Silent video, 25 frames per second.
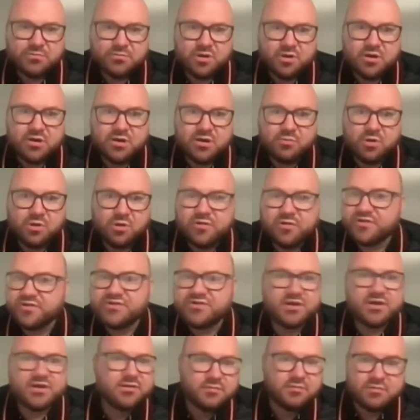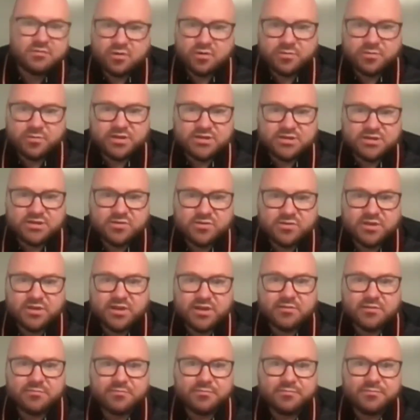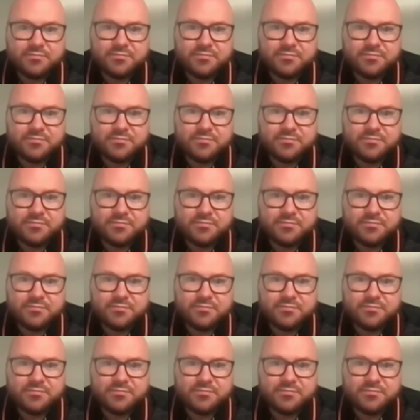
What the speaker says: market where all of a sudden nobody's doing it.